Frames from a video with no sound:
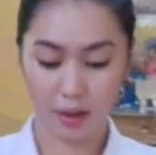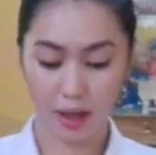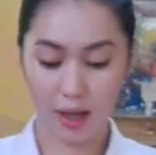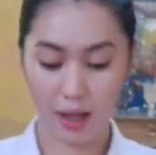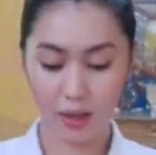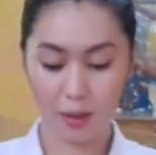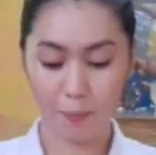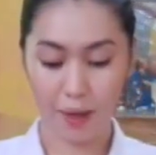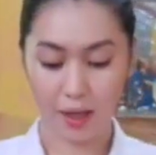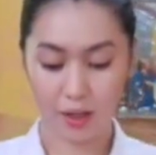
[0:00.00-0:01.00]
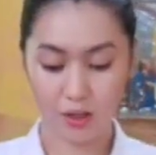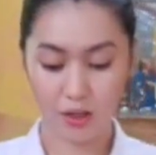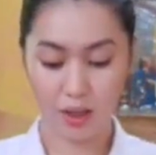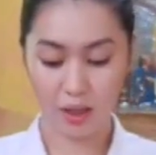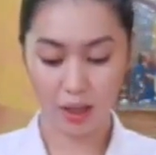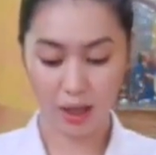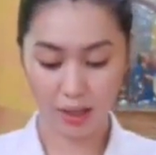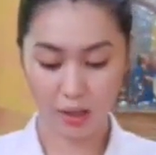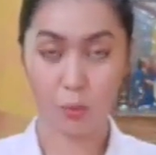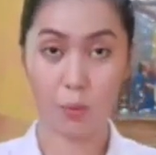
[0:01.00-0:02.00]
And the packaging
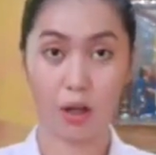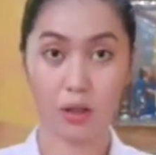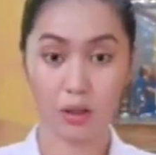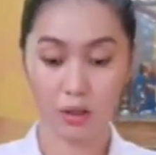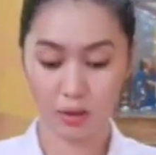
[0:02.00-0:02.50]
as well,